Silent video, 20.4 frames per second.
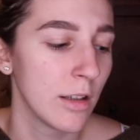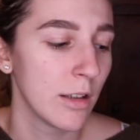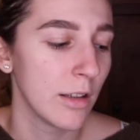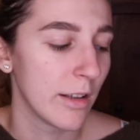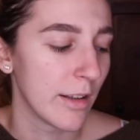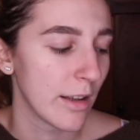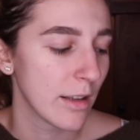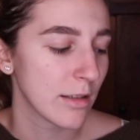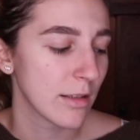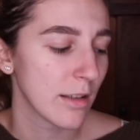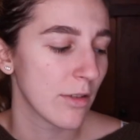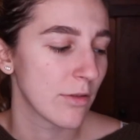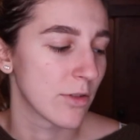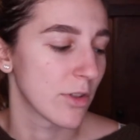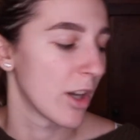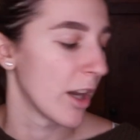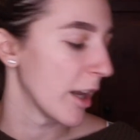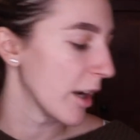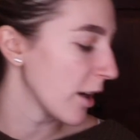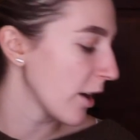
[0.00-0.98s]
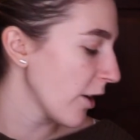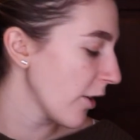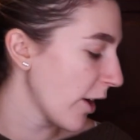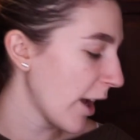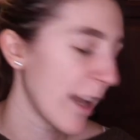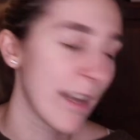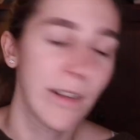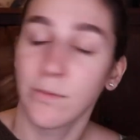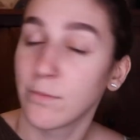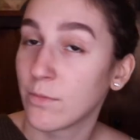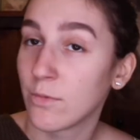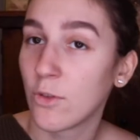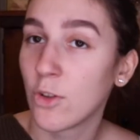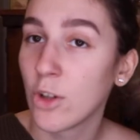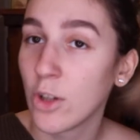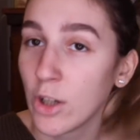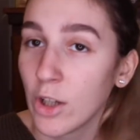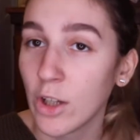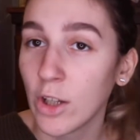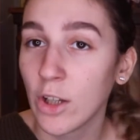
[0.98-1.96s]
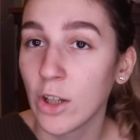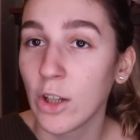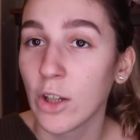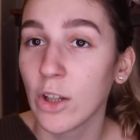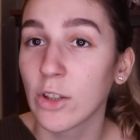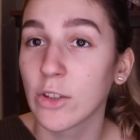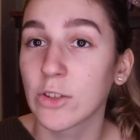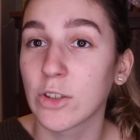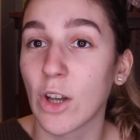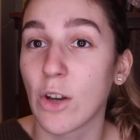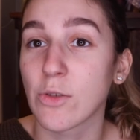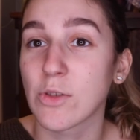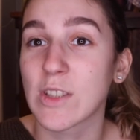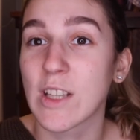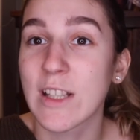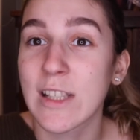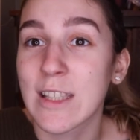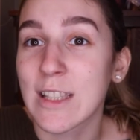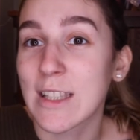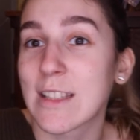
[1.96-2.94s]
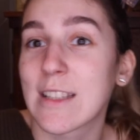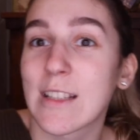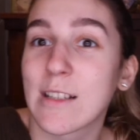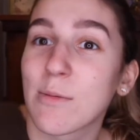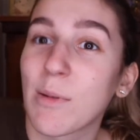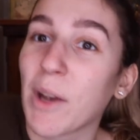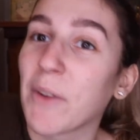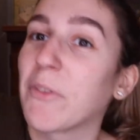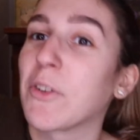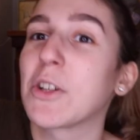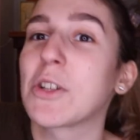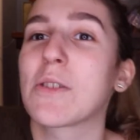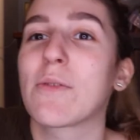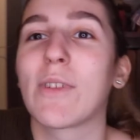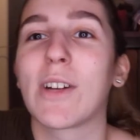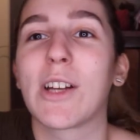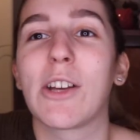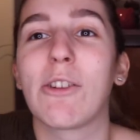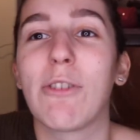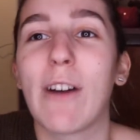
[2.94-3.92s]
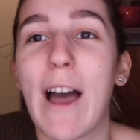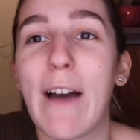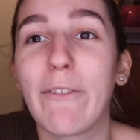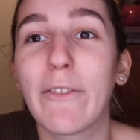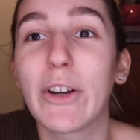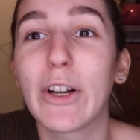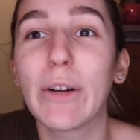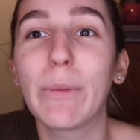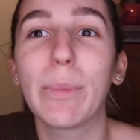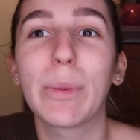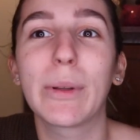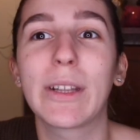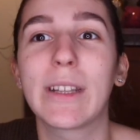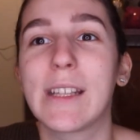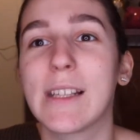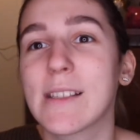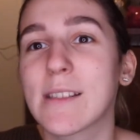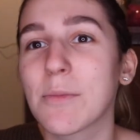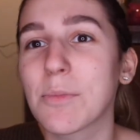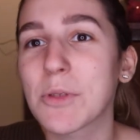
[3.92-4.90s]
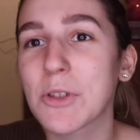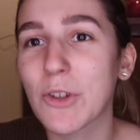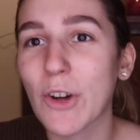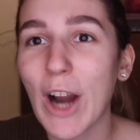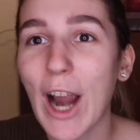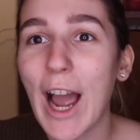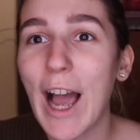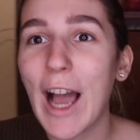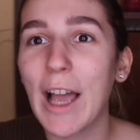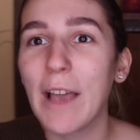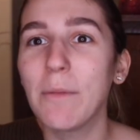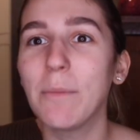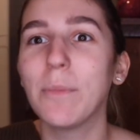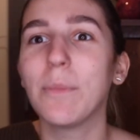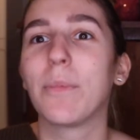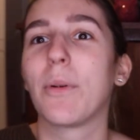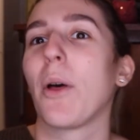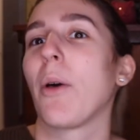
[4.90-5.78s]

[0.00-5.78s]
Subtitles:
Yeah, that sounds good. Okay. So since this is my first video ever, please subscribe.